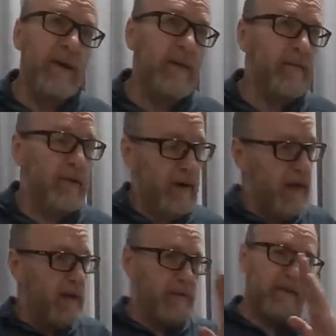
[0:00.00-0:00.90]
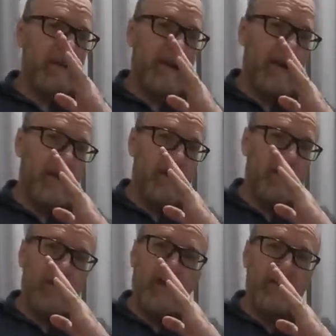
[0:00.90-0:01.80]
by perhaps uh,
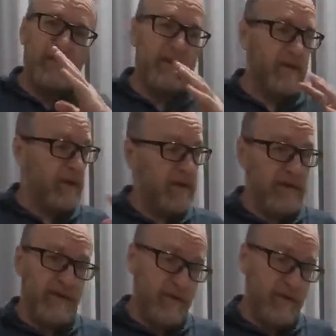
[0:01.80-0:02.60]
thirty degrees.